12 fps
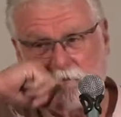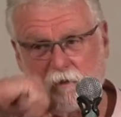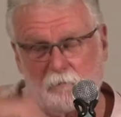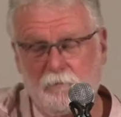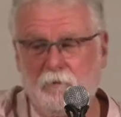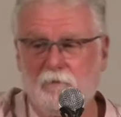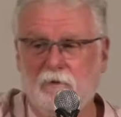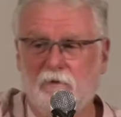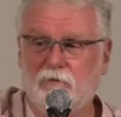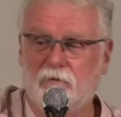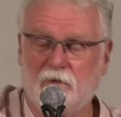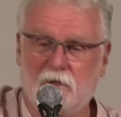rugby when he
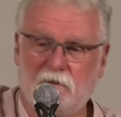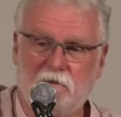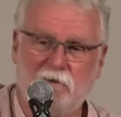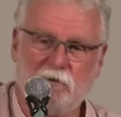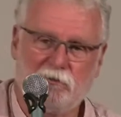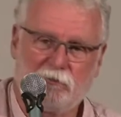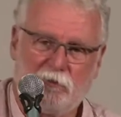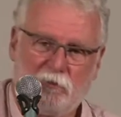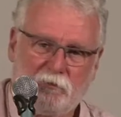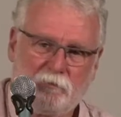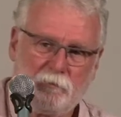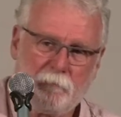was 19 years old.